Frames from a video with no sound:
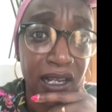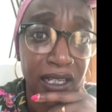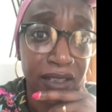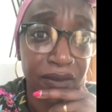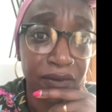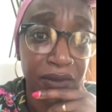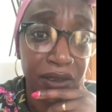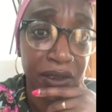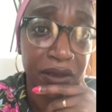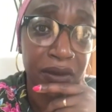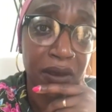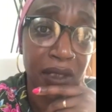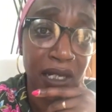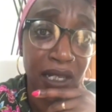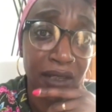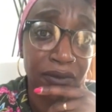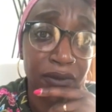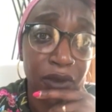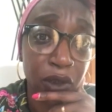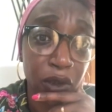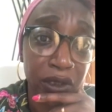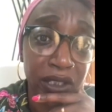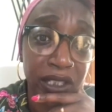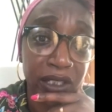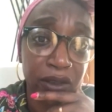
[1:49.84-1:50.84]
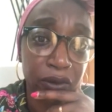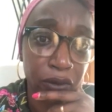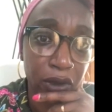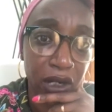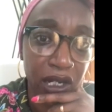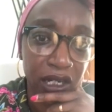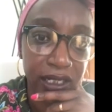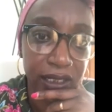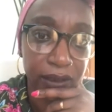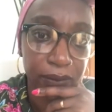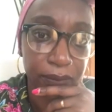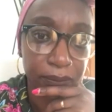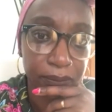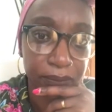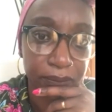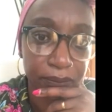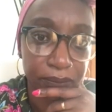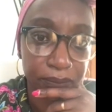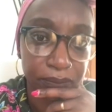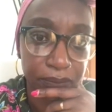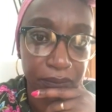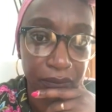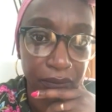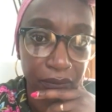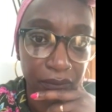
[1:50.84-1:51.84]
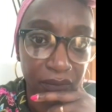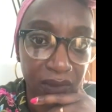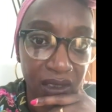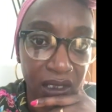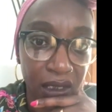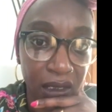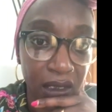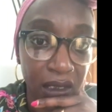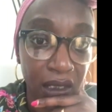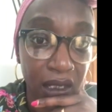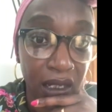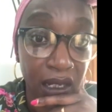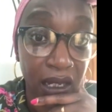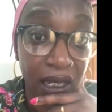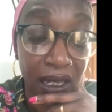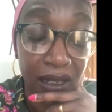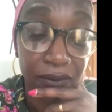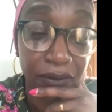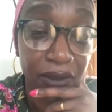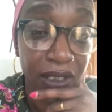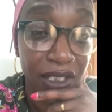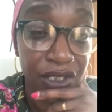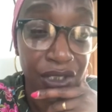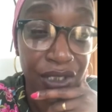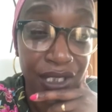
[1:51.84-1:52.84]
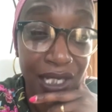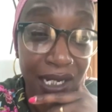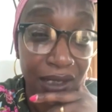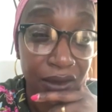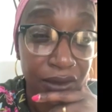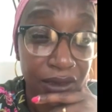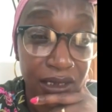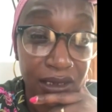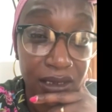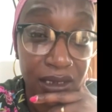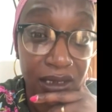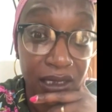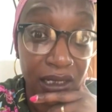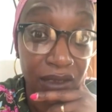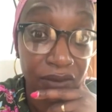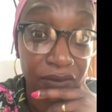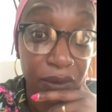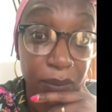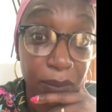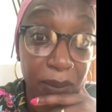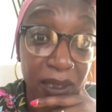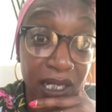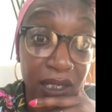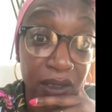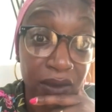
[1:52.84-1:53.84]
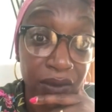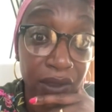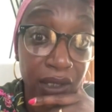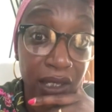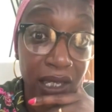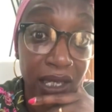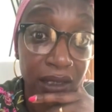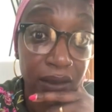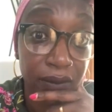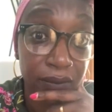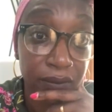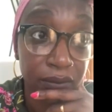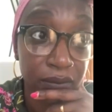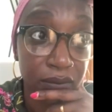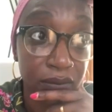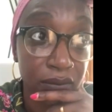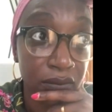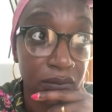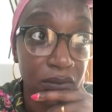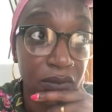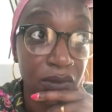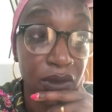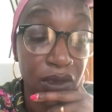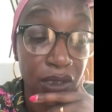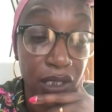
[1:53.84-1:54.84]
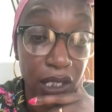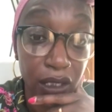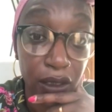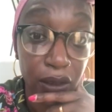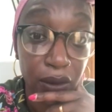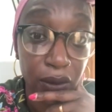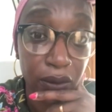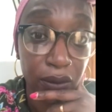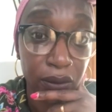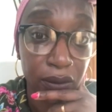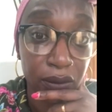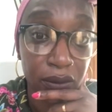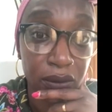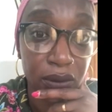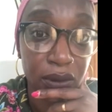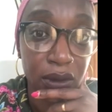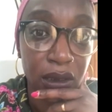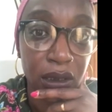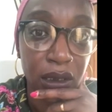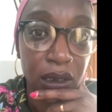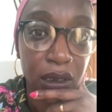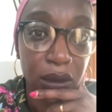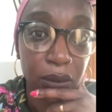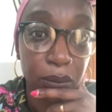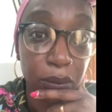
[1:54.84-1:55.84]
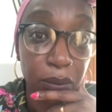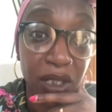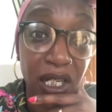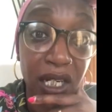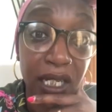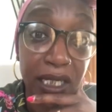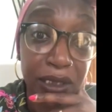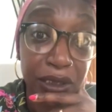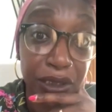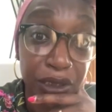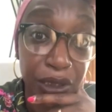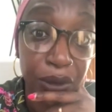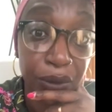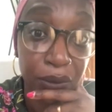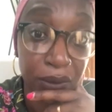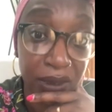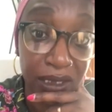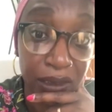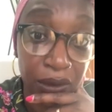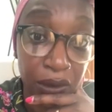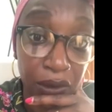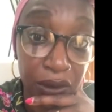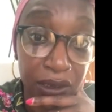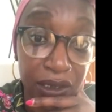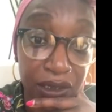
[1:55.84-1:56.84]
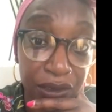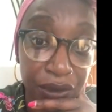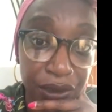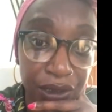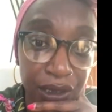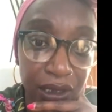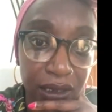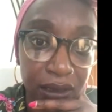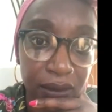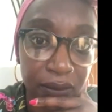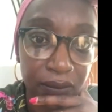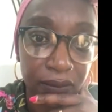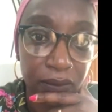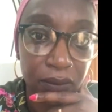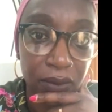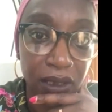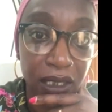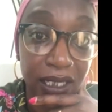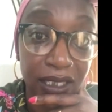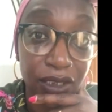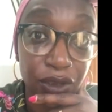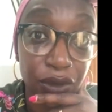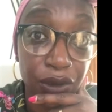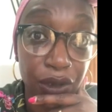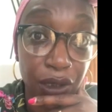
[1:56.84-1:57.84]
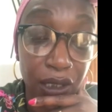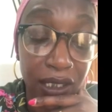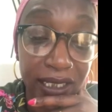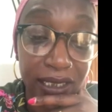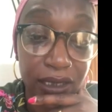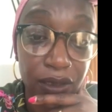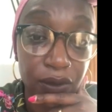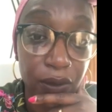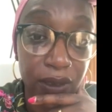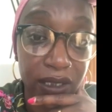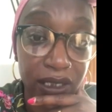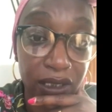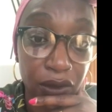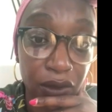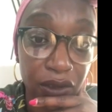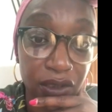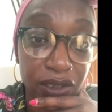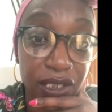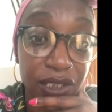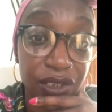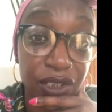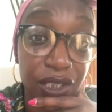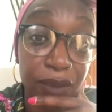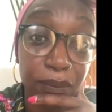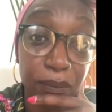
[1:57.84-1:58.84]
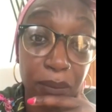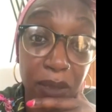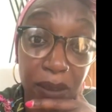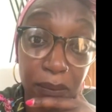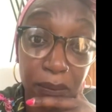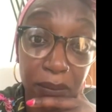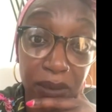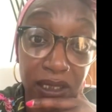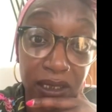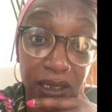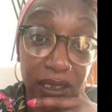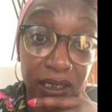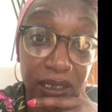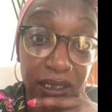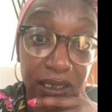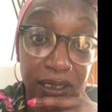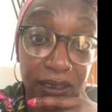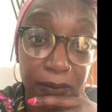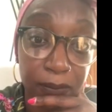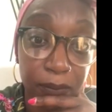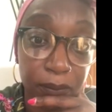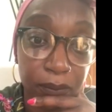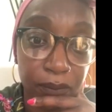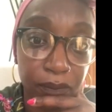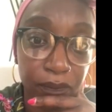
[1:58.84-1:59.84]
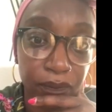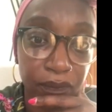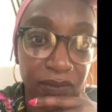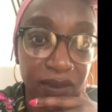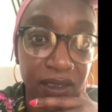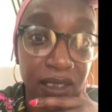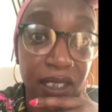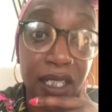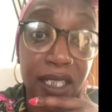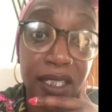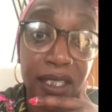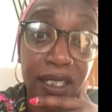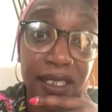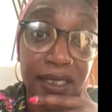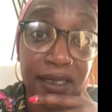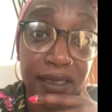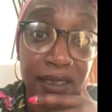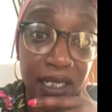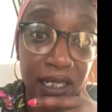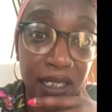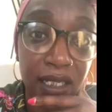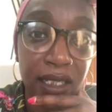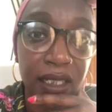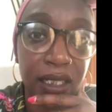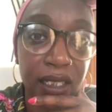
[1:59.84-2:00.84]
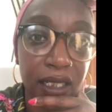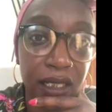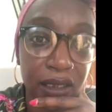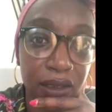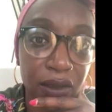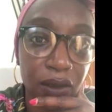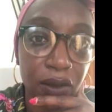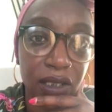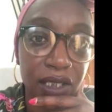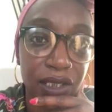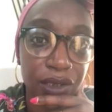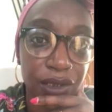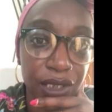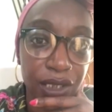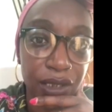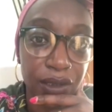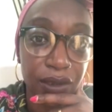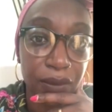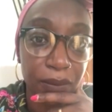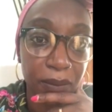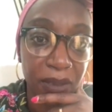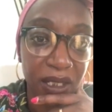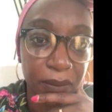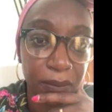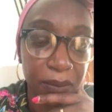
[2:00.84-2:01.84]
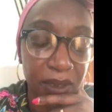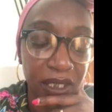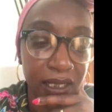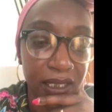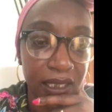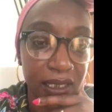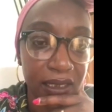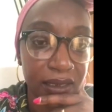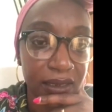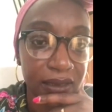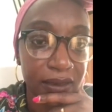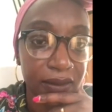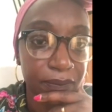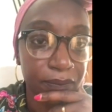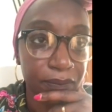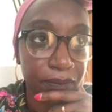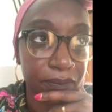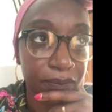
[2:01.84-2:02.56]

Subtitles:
I feel have got it right. Have I shouted enough about that? No, but I do acknowledge it. I try to acknowledge it publicly, and I certainly acknowledge it to my peers.